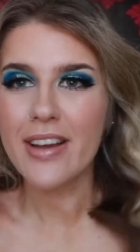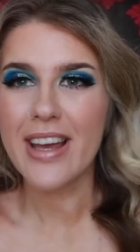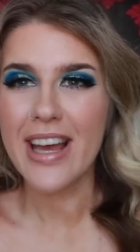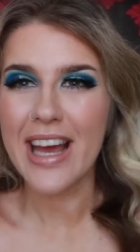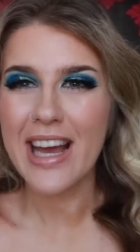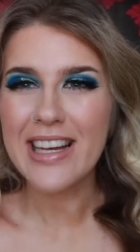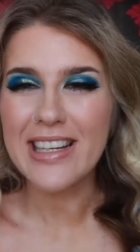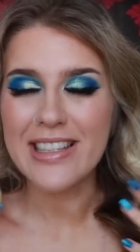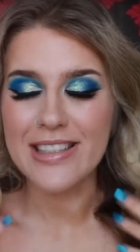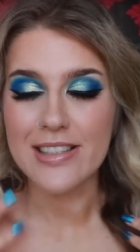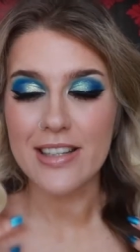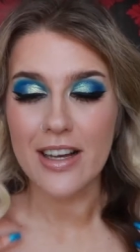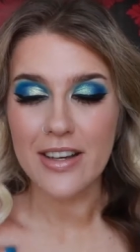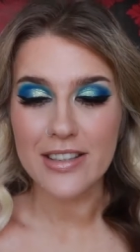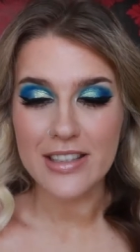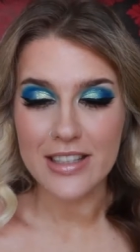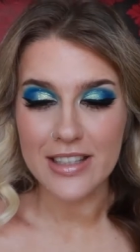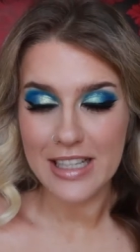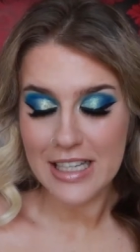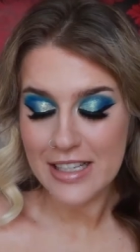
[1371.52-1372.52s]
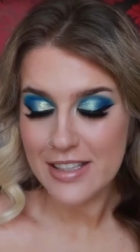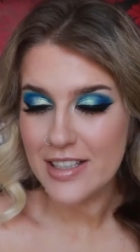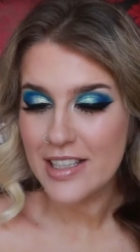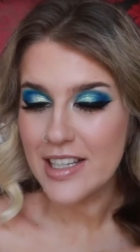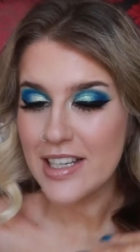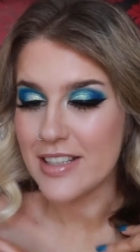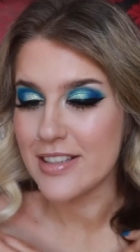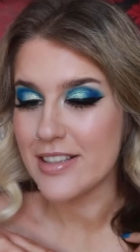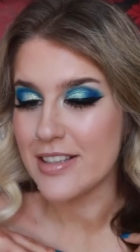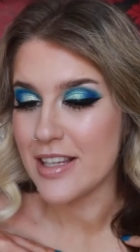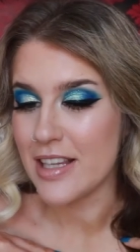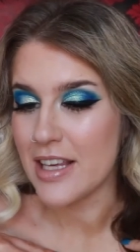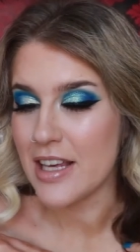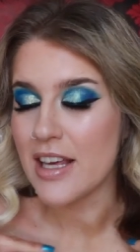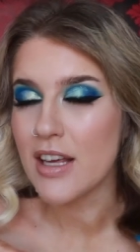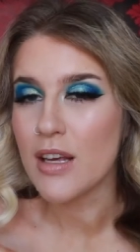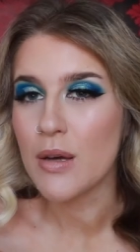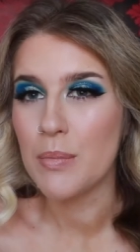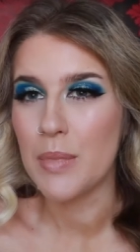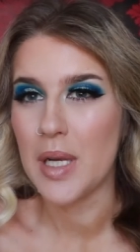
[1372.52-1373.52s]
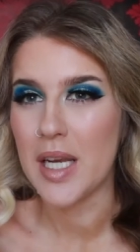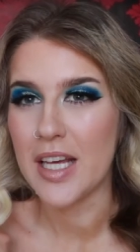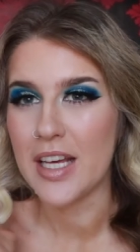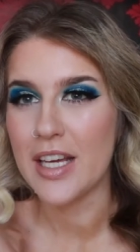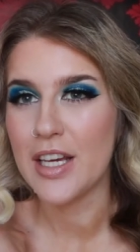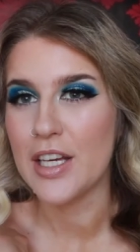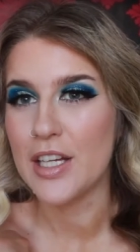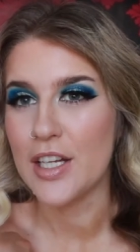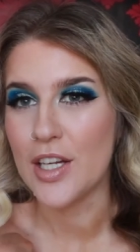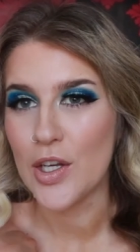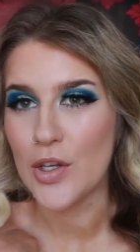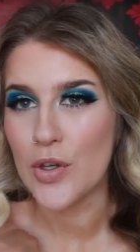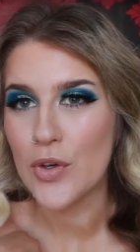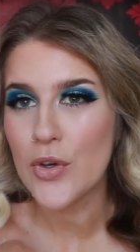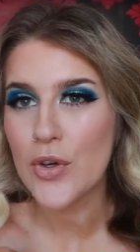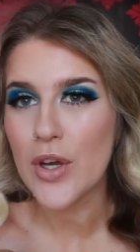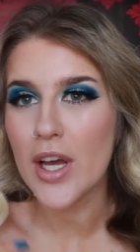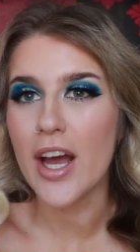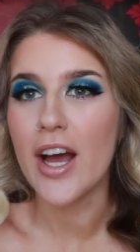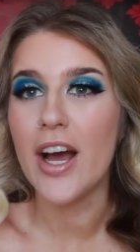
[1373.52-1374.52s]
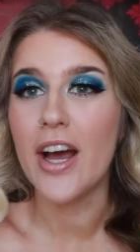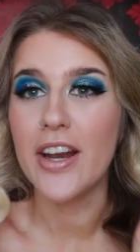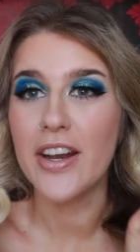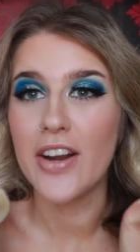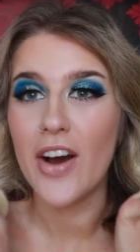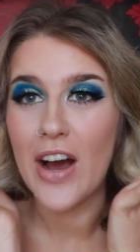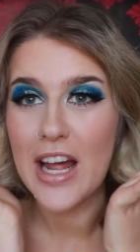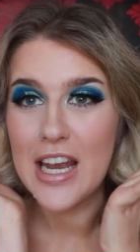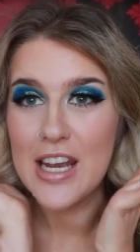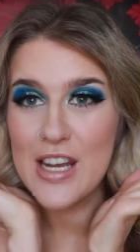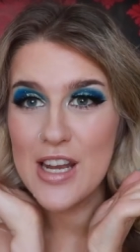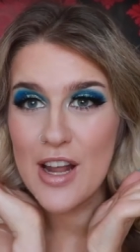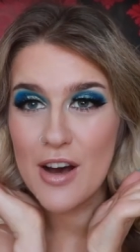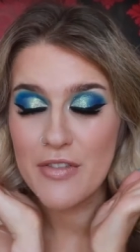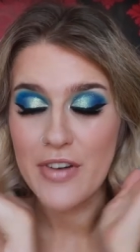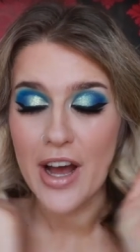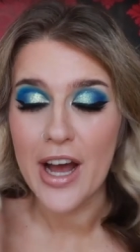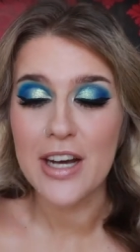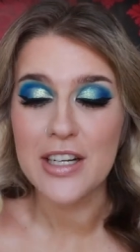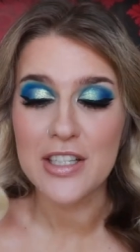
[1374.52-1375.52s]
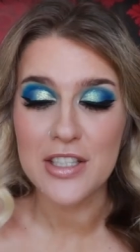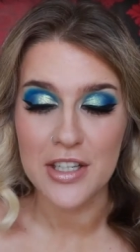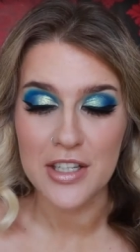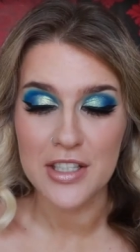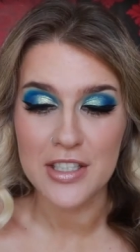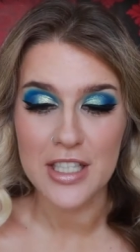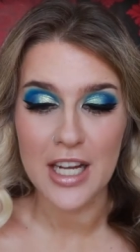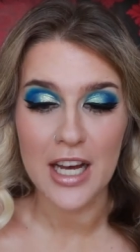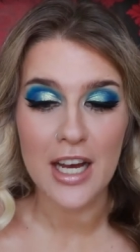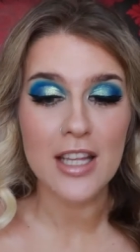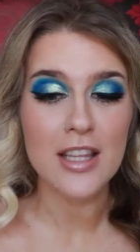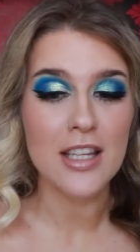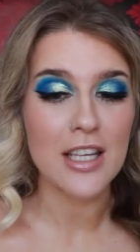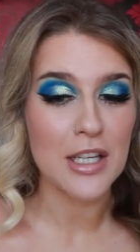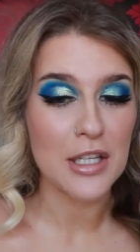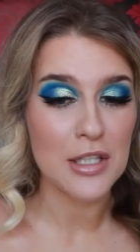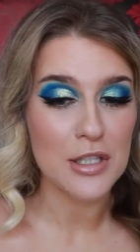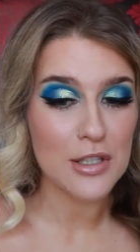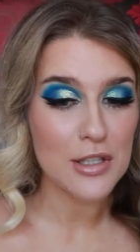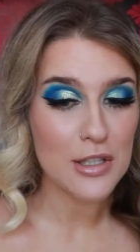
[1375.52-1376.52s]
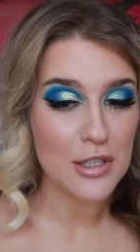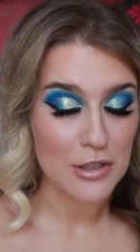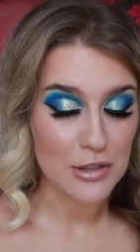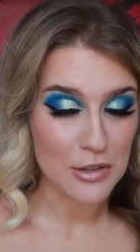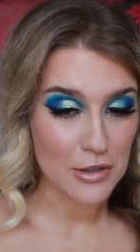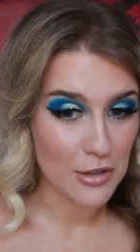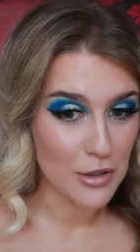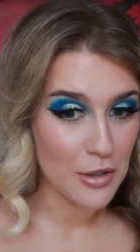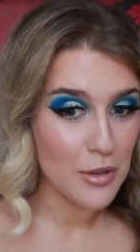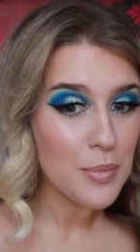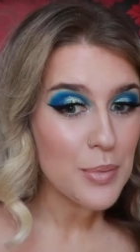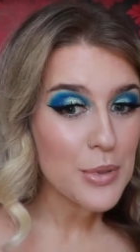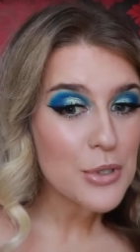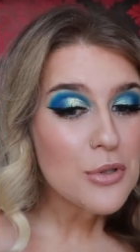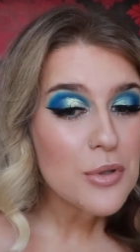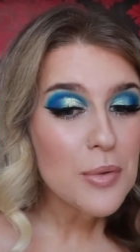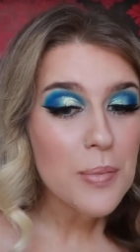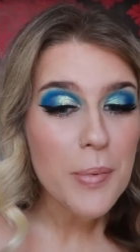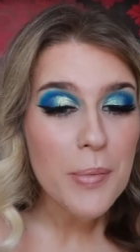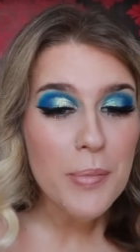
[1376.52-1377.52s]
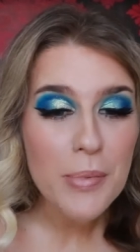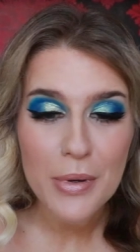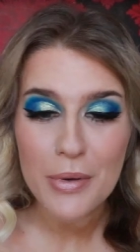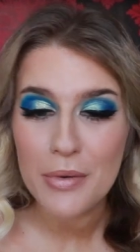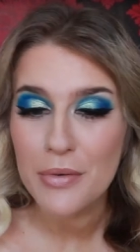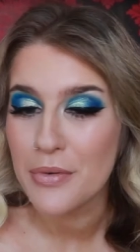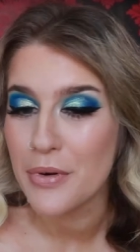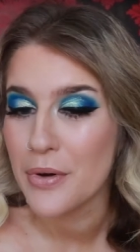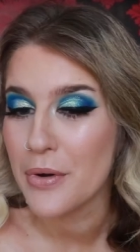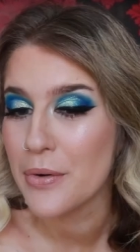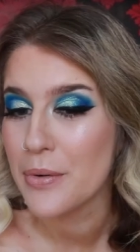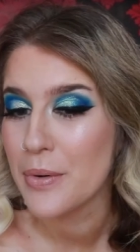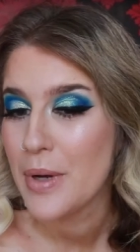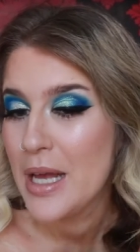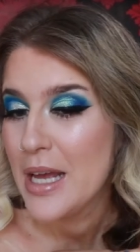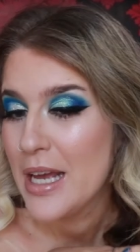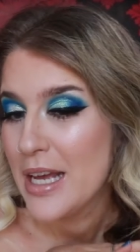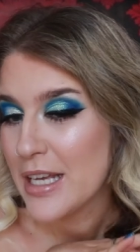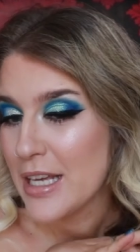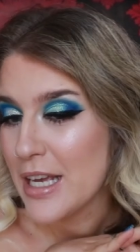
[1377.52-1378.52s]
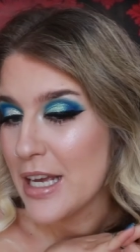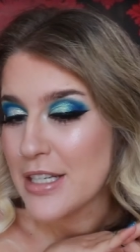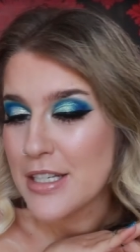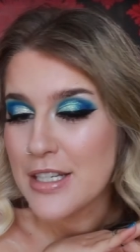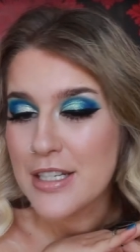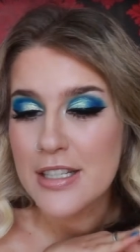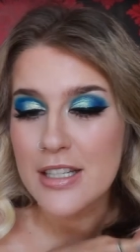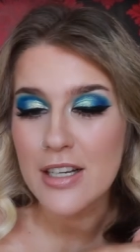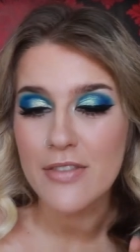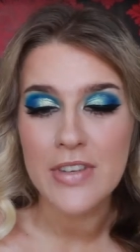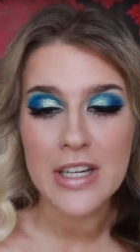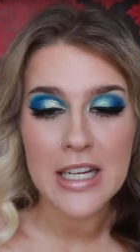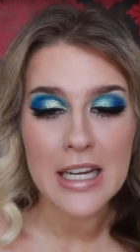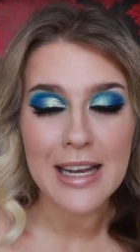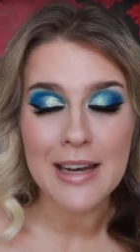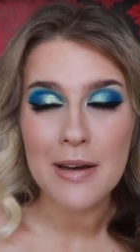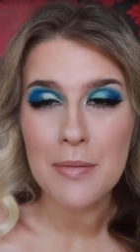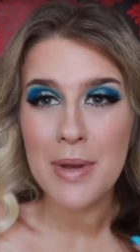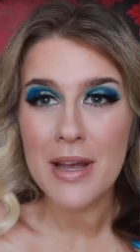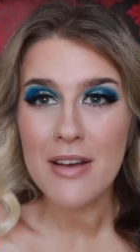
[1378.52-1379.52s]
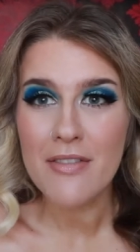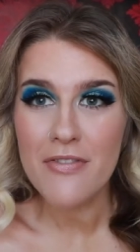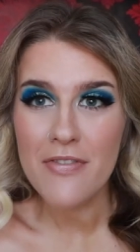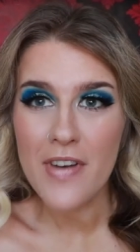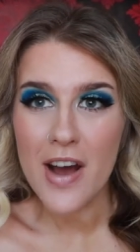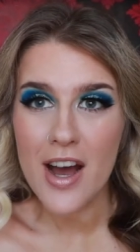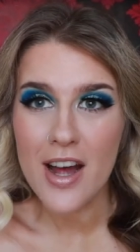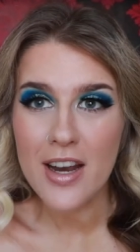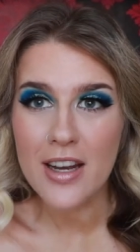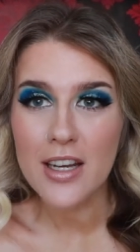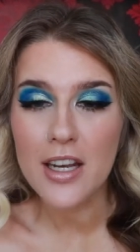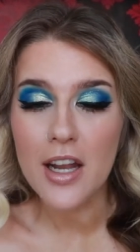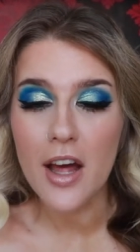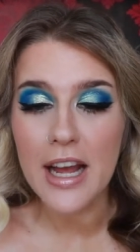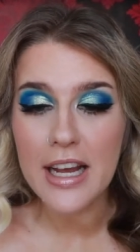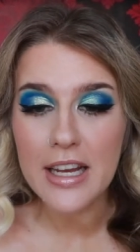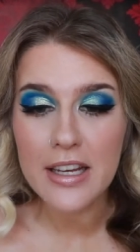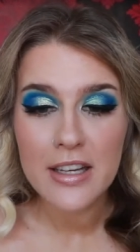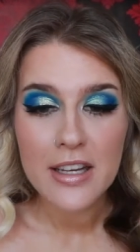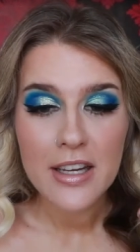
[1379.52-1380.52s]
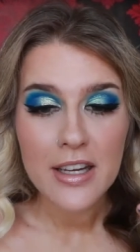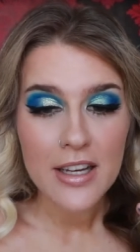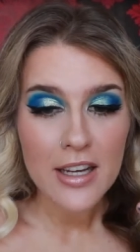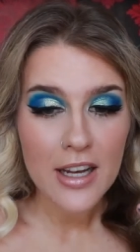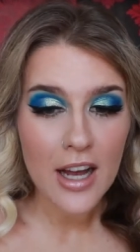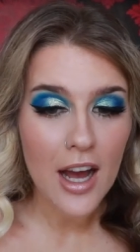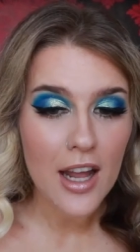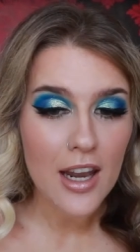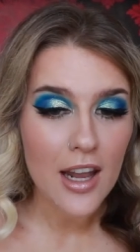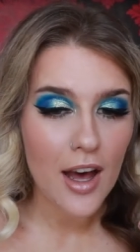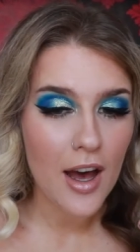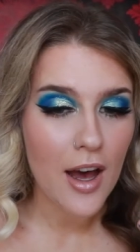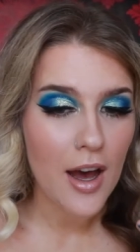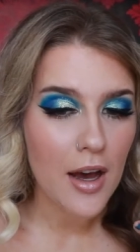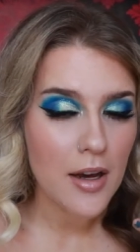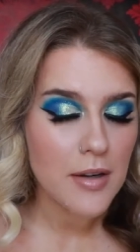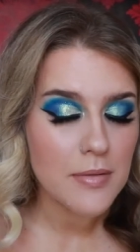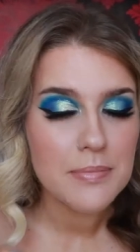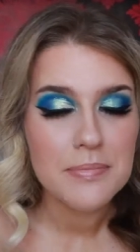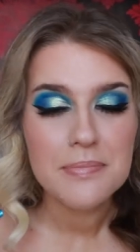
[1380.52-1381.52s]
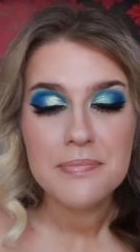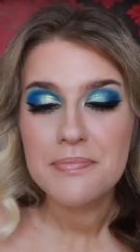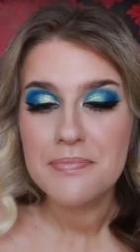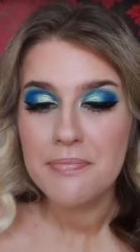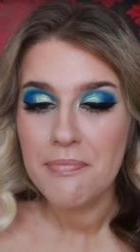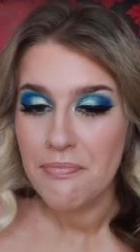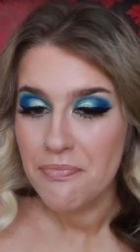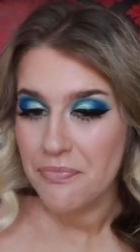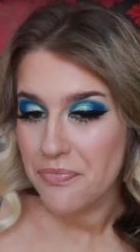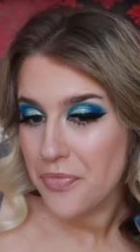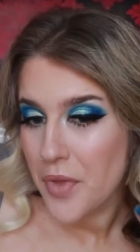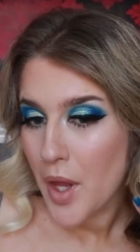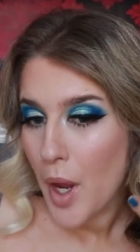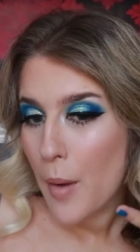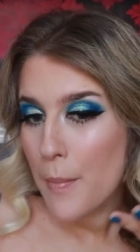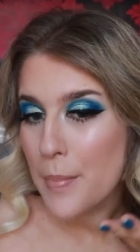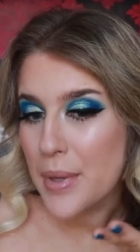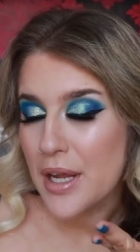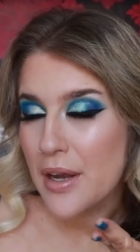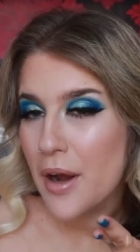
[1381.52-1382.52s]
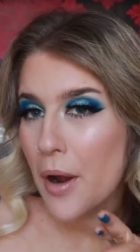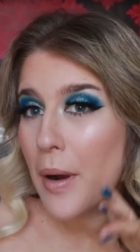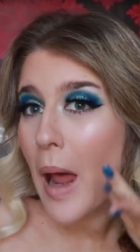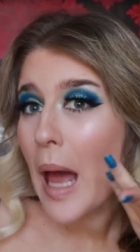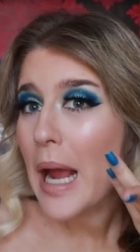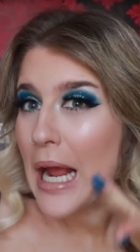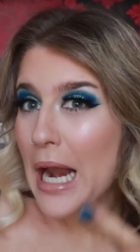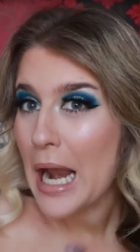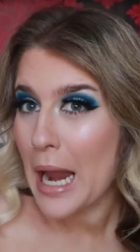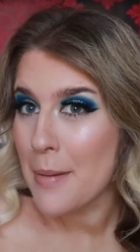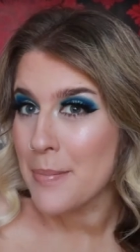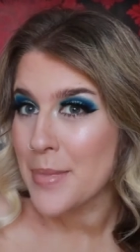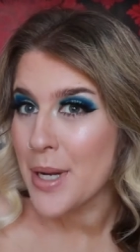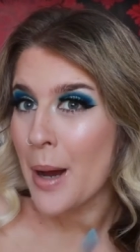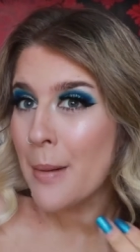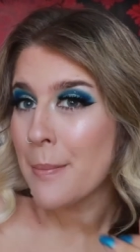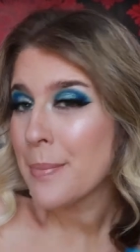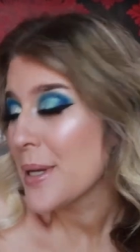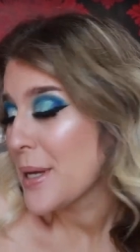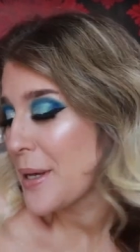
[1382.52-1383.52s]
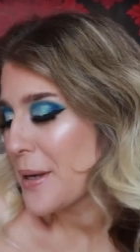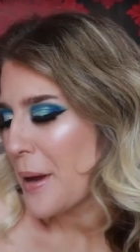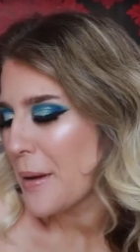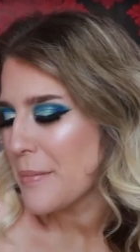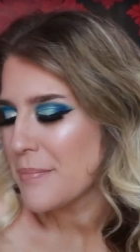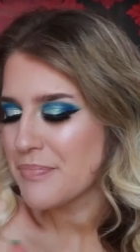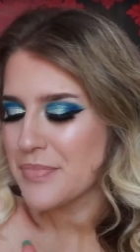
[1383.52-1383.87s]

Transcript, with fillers: Okay, so this is the completed look and I love how it turned out. I think it's super, super beautiful. Yeah, just something a little bit fun, like colour, but you know, like glammed up, you know?